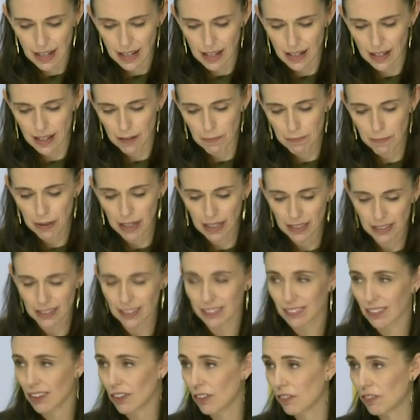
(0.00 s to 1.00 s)

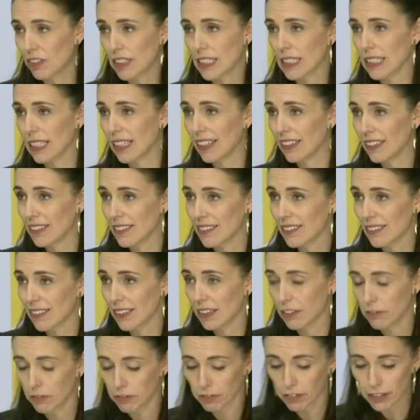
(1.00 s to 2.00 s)
but obviously is
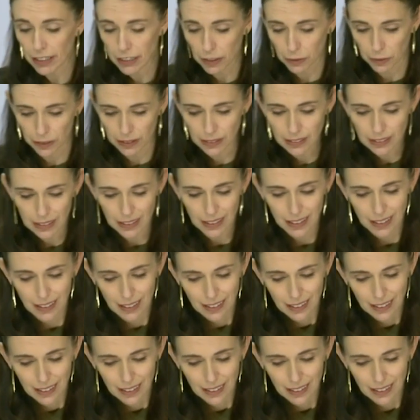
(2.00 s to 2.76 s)
infrequent.